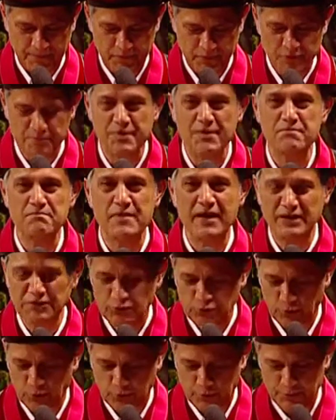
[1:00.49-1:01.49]
You've been
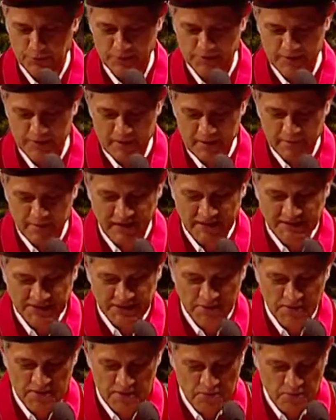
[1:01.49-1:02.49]
mentored by
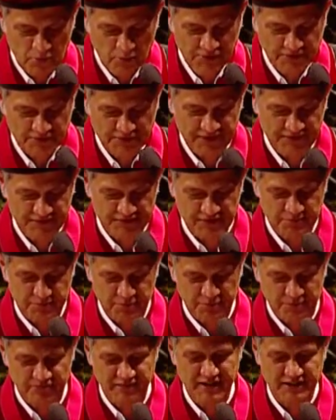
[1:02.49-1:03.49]
some of the most gifted
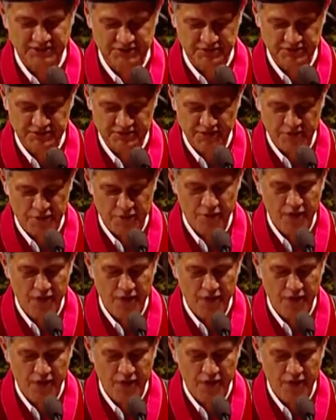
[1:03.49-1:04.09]
professors and